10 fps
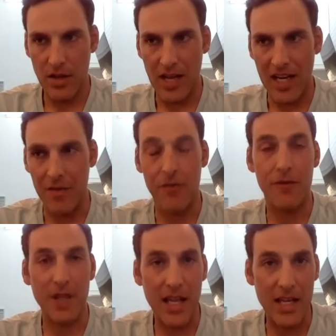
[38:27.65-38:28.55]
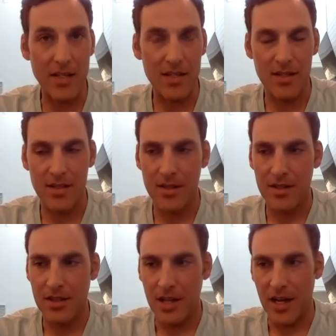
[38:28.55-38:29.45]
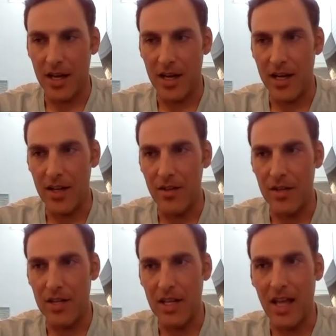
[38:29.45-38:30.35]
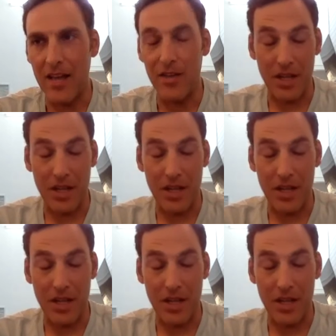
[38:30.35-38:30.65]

that inflate the